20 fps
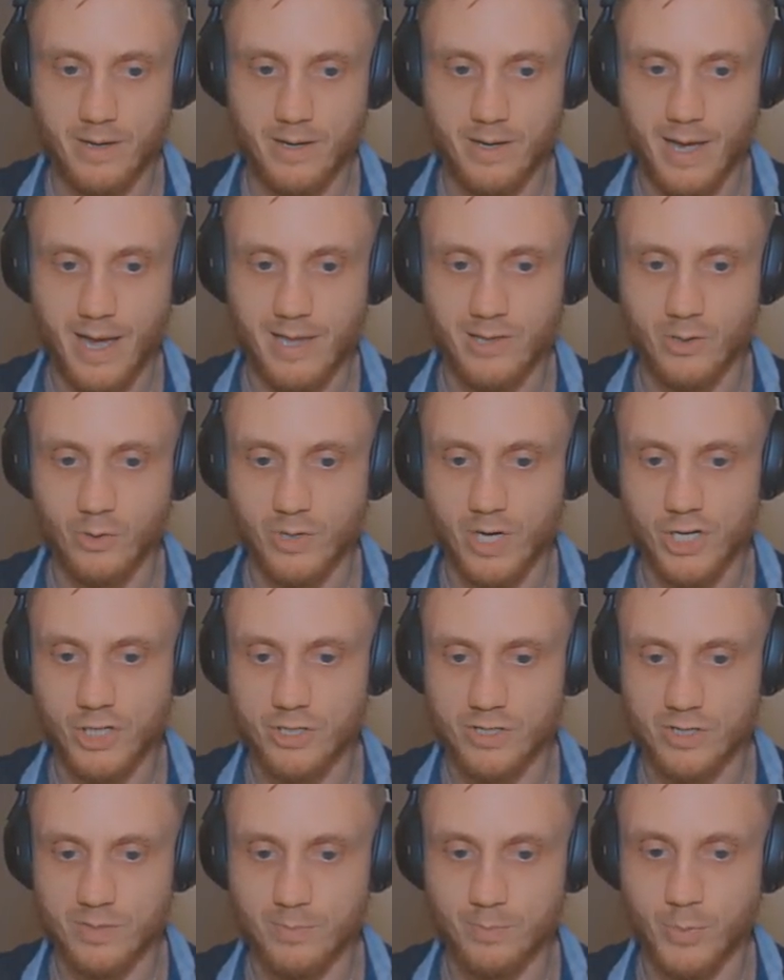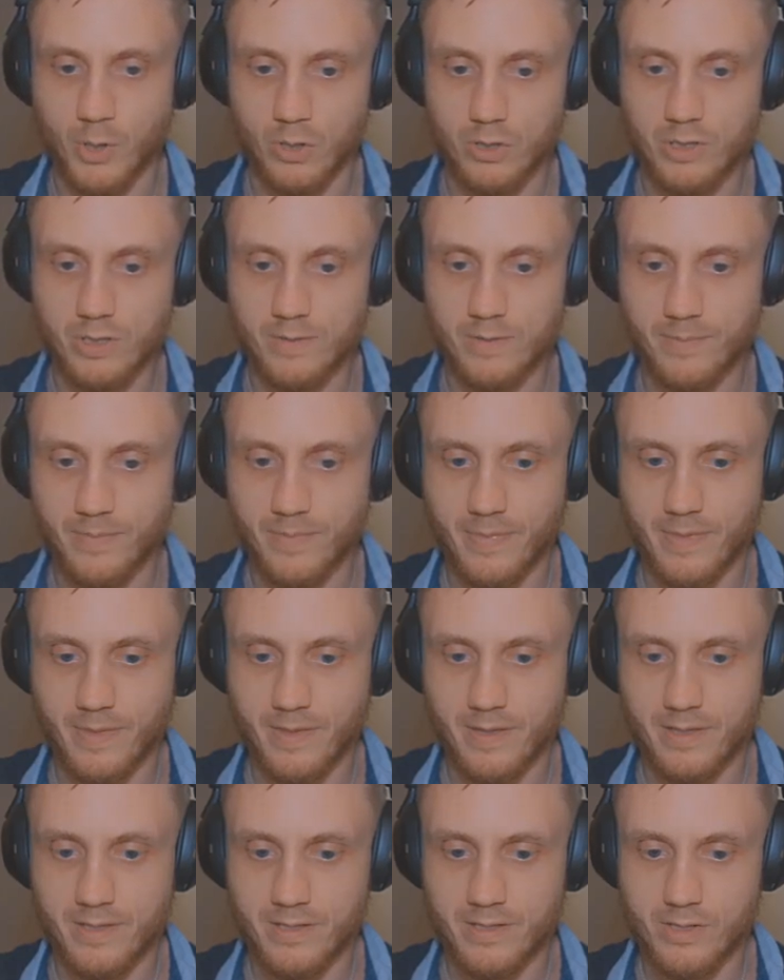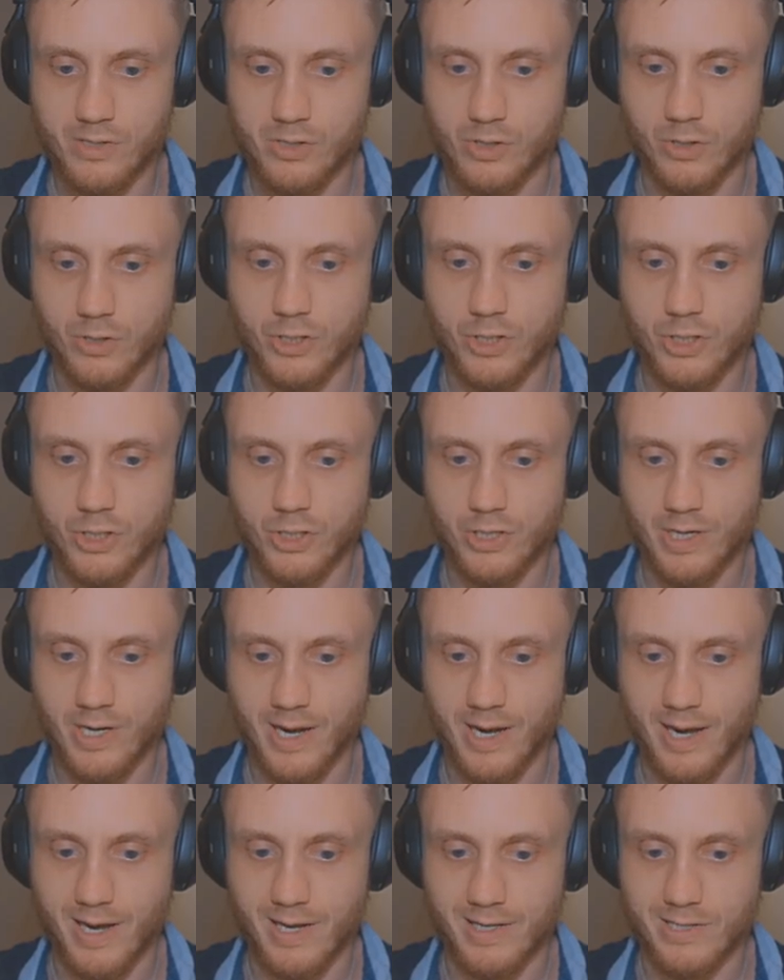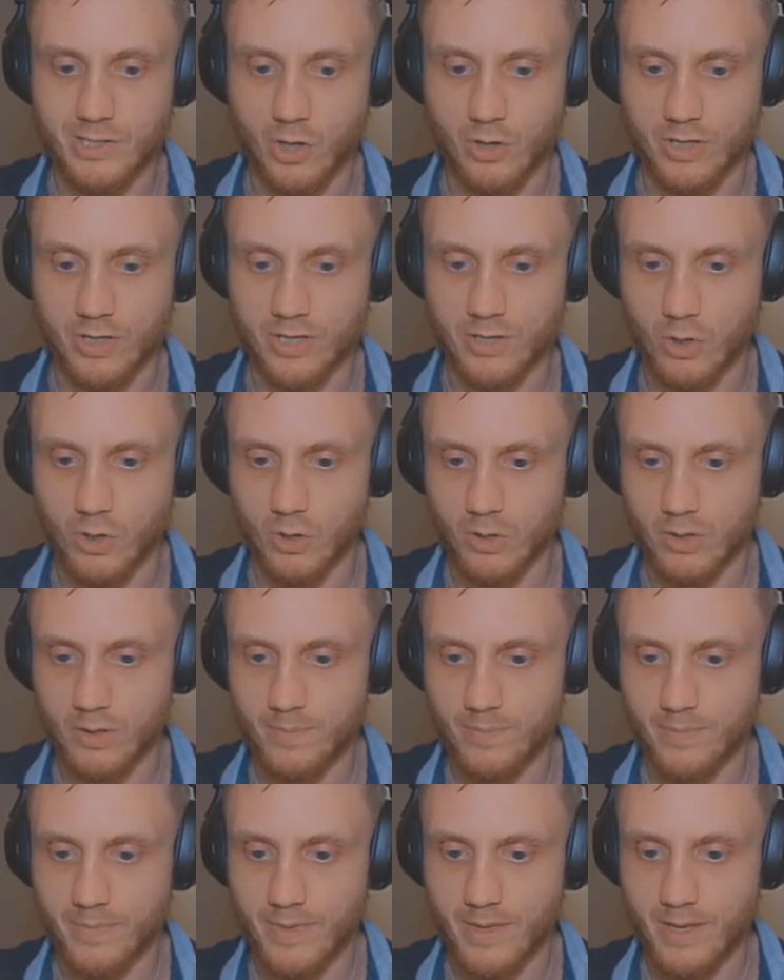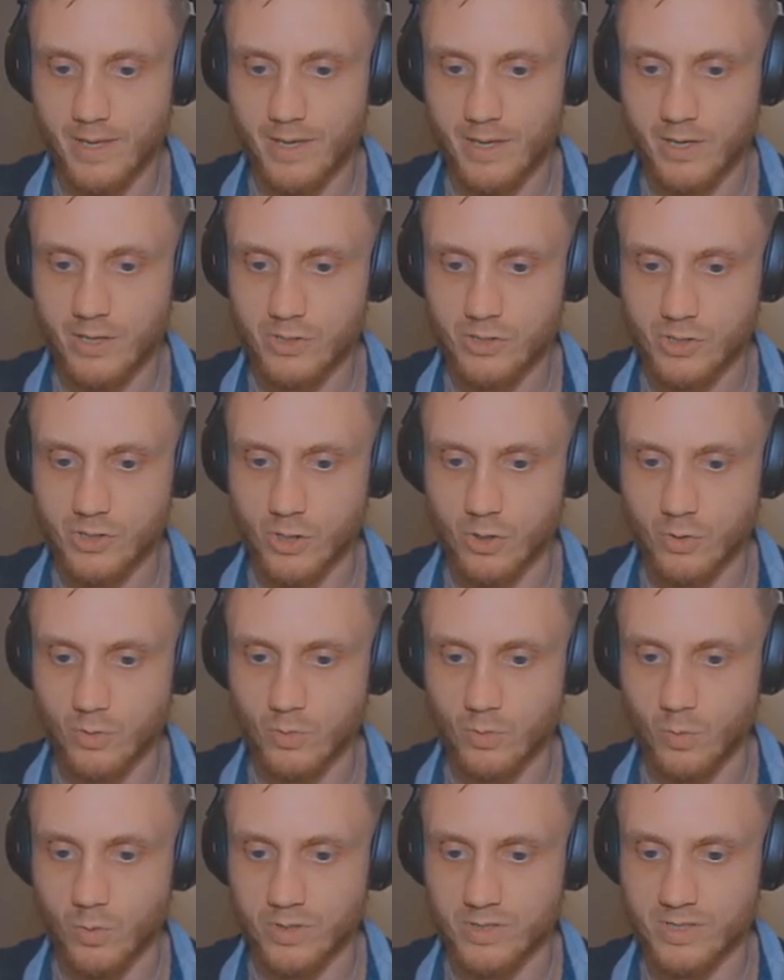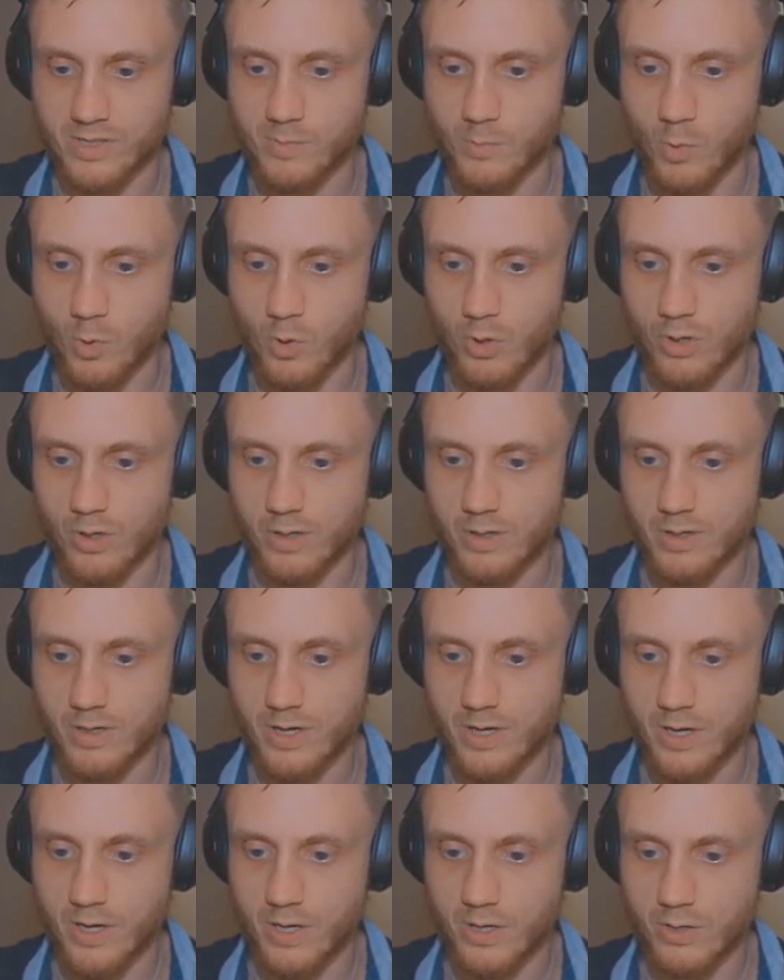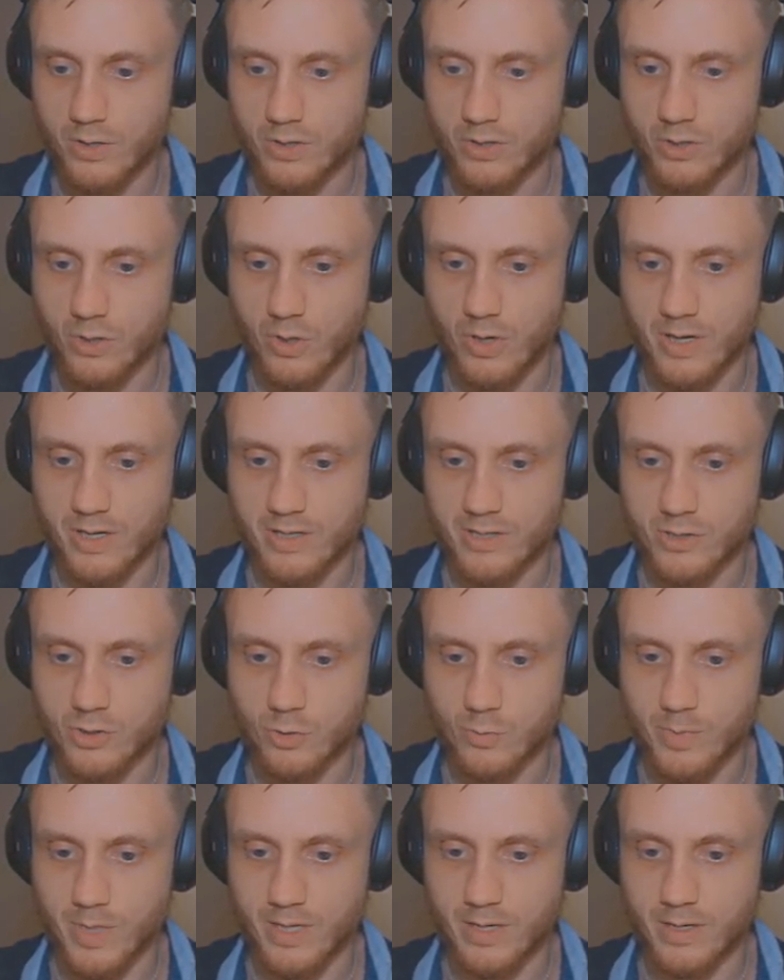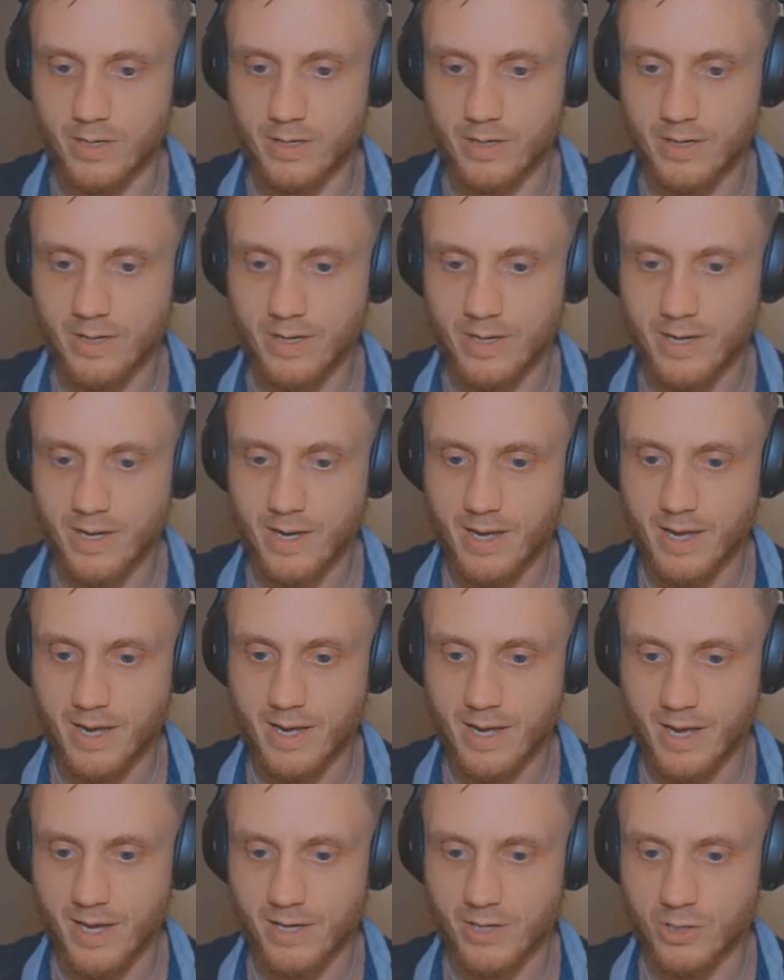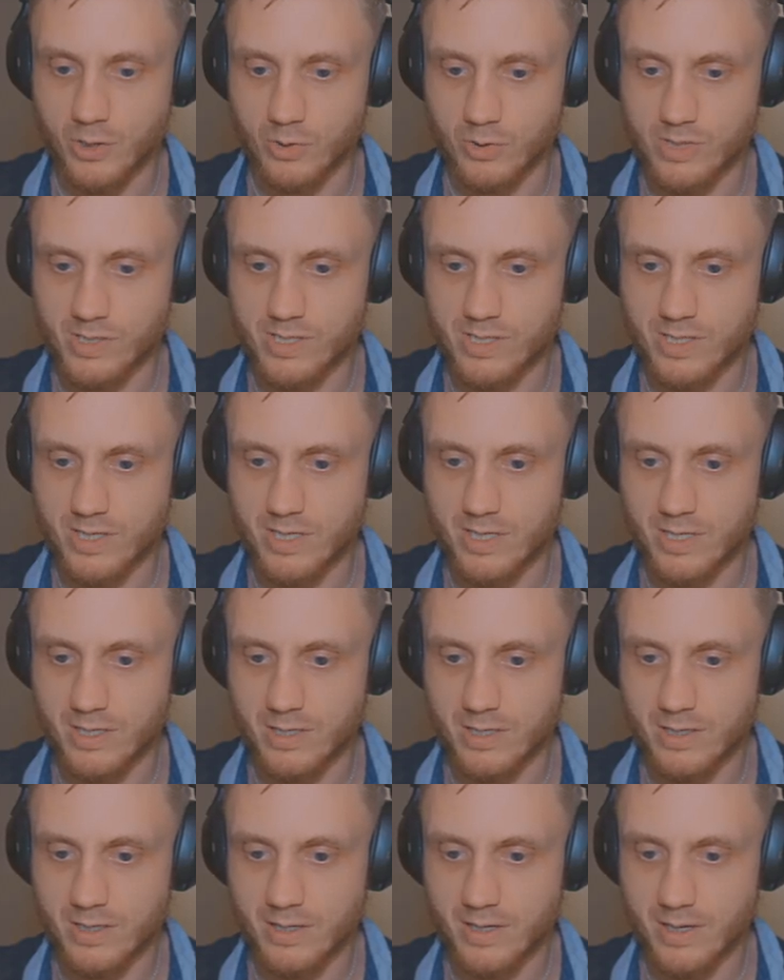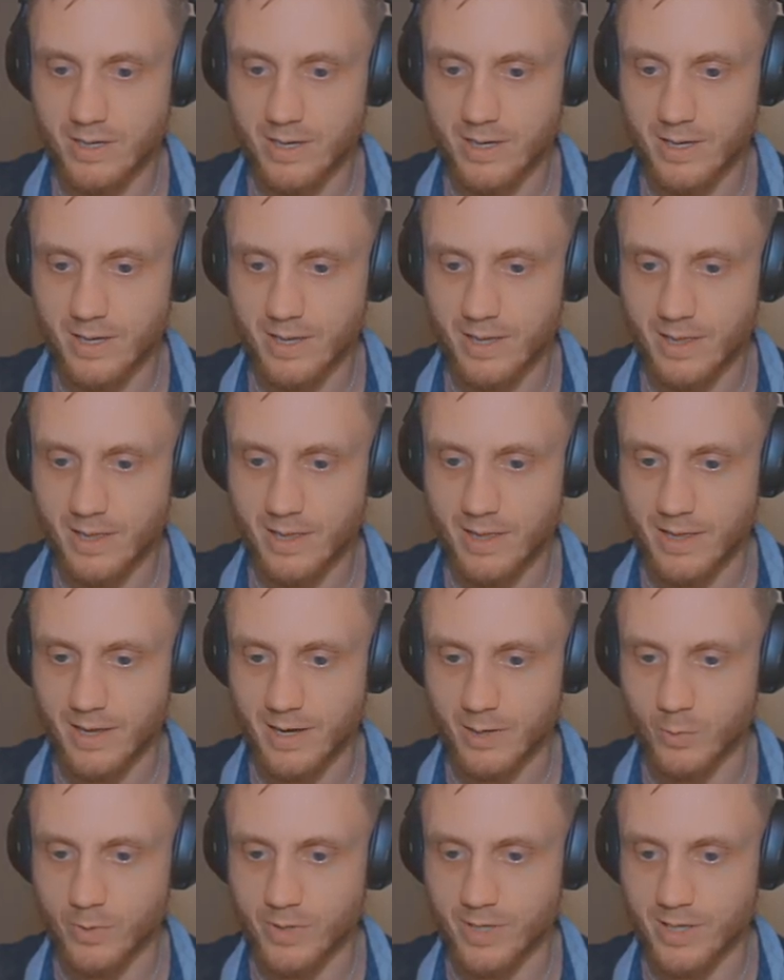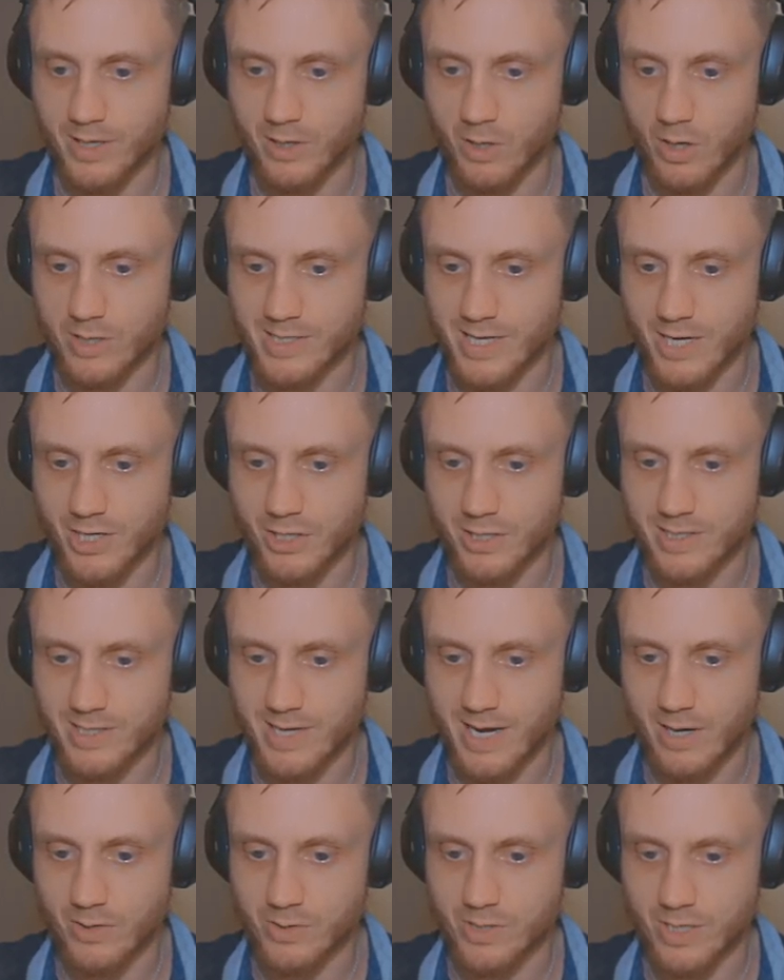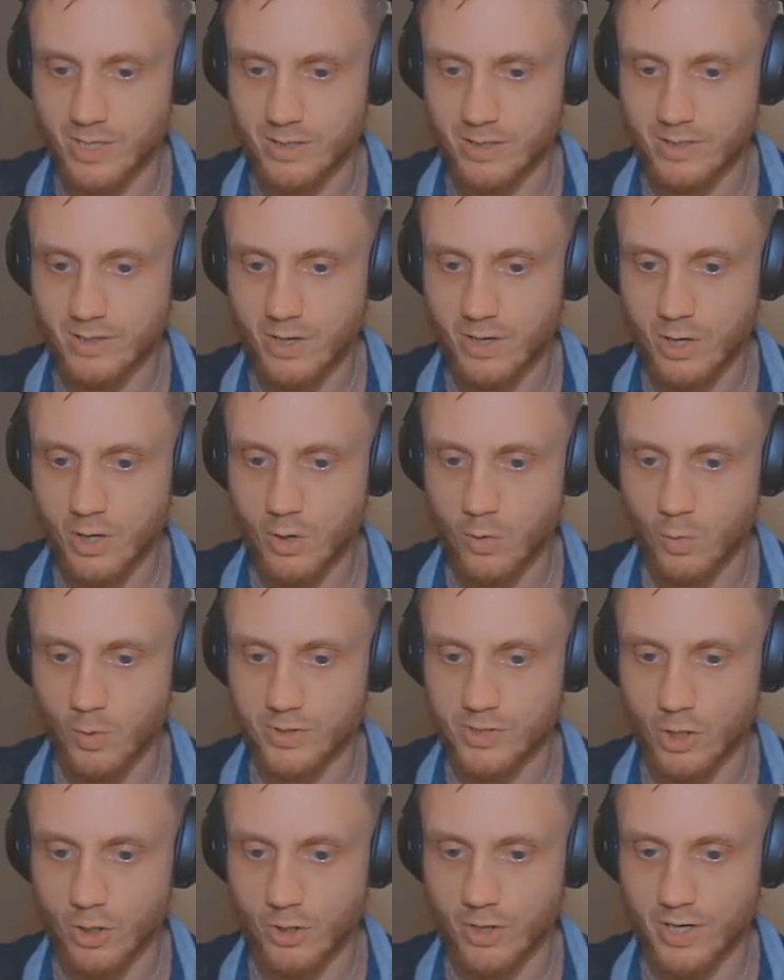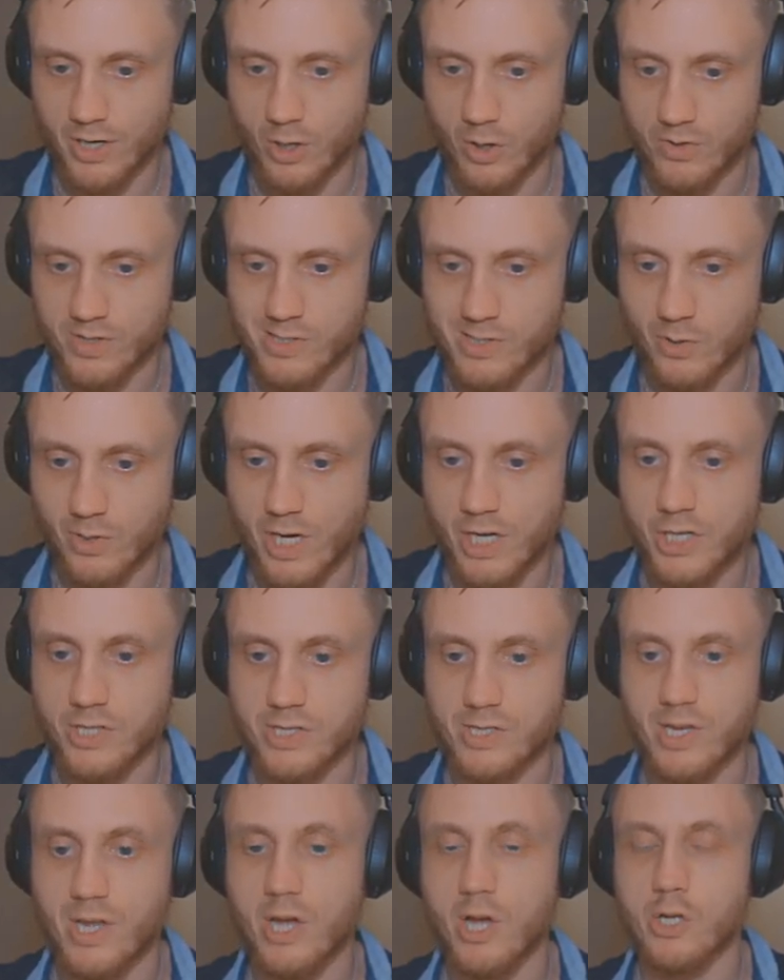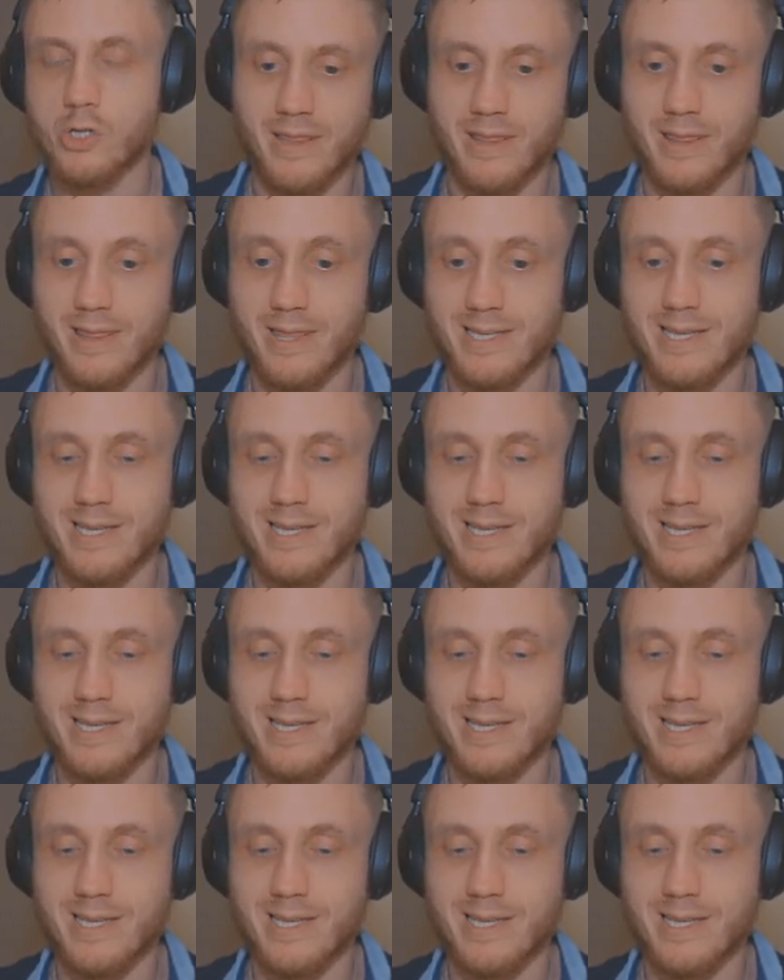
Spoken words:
add locations in bulk, search, and target all. So once more, you can go ahead and zoom in, and you'll see that within Los Angeles County, we're targeting all these locations. So this